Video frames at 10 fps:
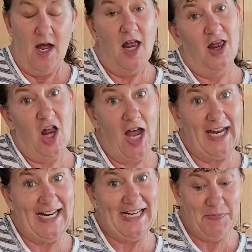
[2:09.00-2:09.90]
lock
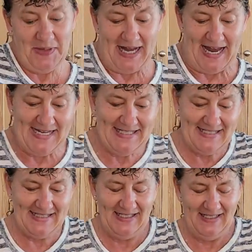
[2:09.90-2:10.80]
it into
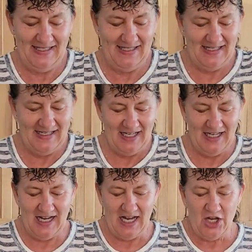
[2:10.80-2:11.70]
place.
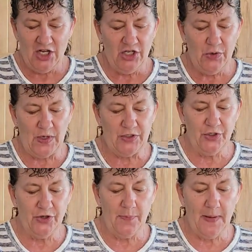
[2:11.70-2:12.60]
You wanna
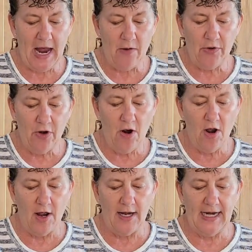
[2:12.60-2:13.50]
turn the power
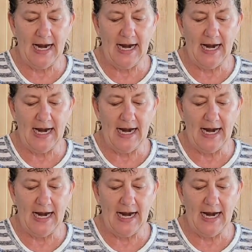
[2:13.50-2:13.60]
on,